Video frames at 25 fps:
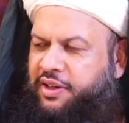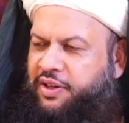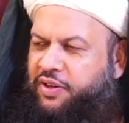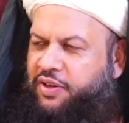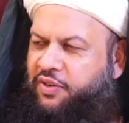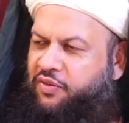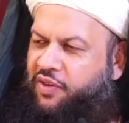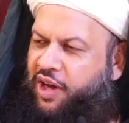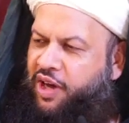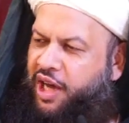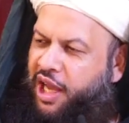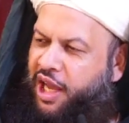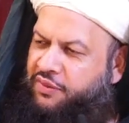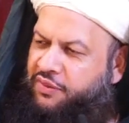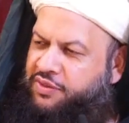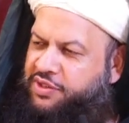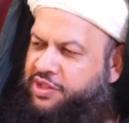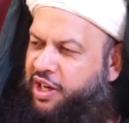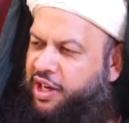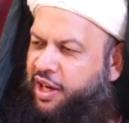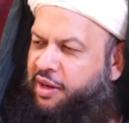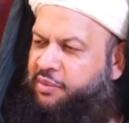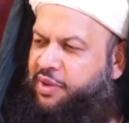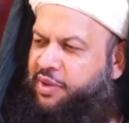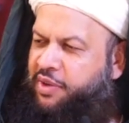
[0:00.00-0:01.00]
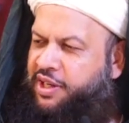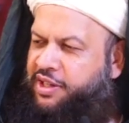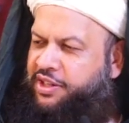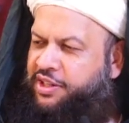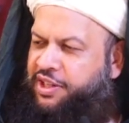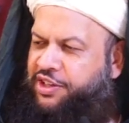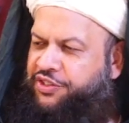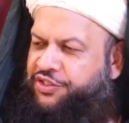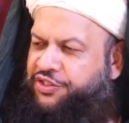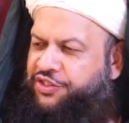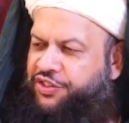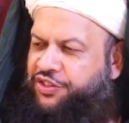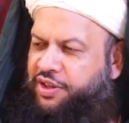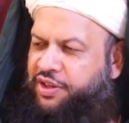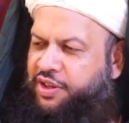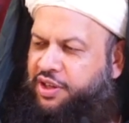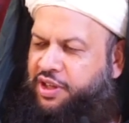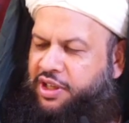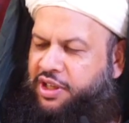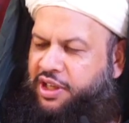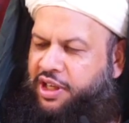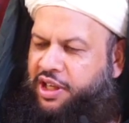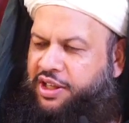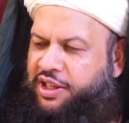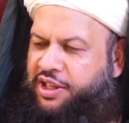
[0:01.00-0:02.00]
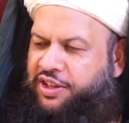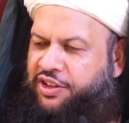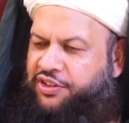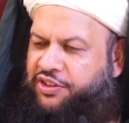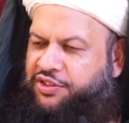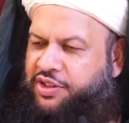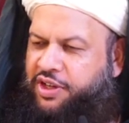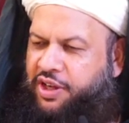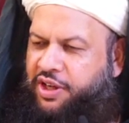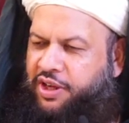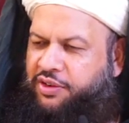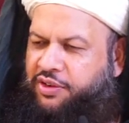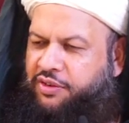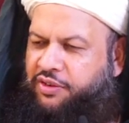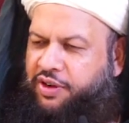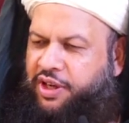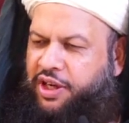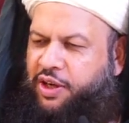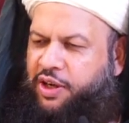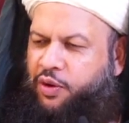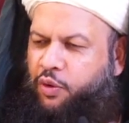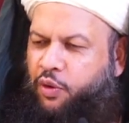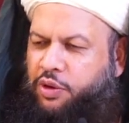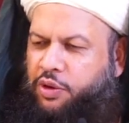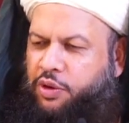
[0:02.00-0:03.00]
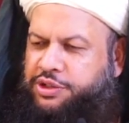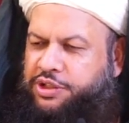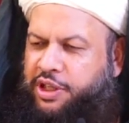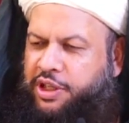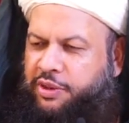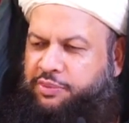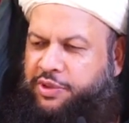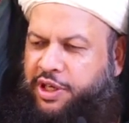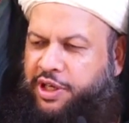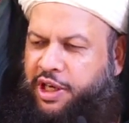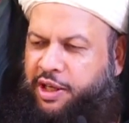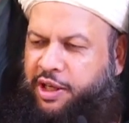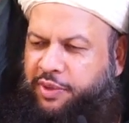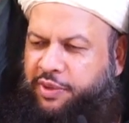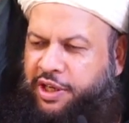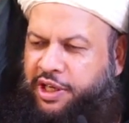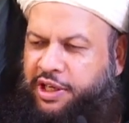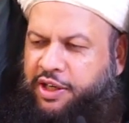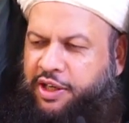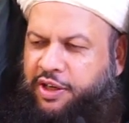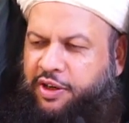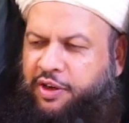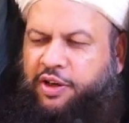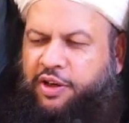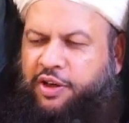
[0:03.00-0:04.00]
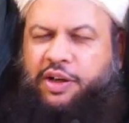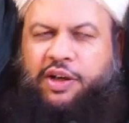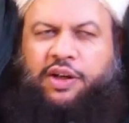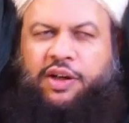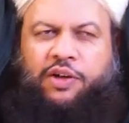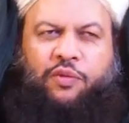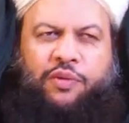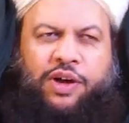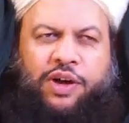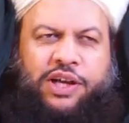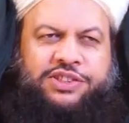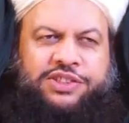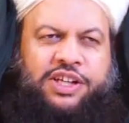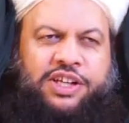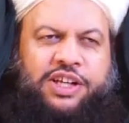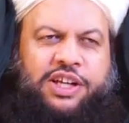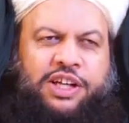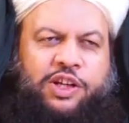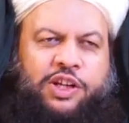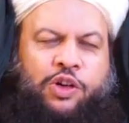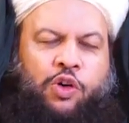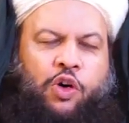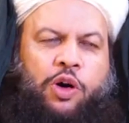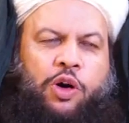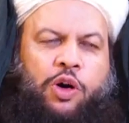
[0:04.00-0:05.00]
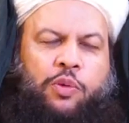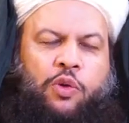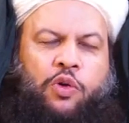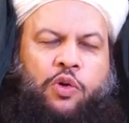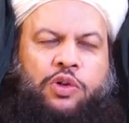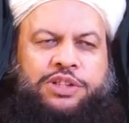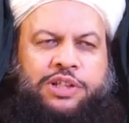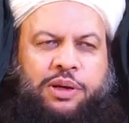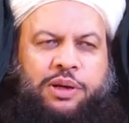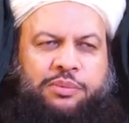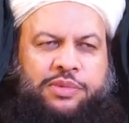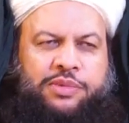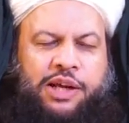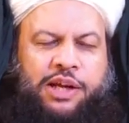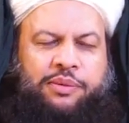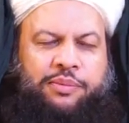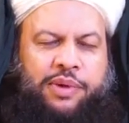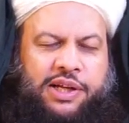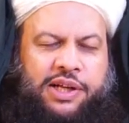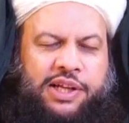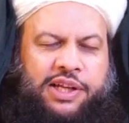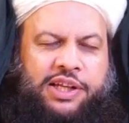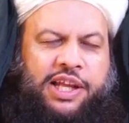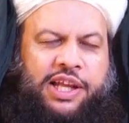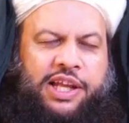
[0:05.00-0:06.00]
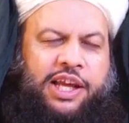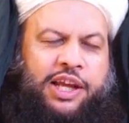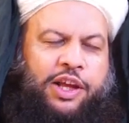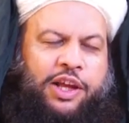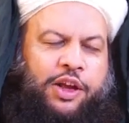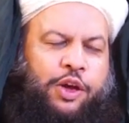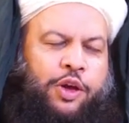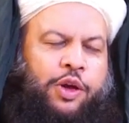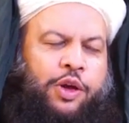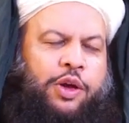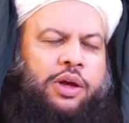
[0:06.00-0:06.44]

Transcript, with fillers: wives come on this in this country or sometime in Western Europe or sometime actually they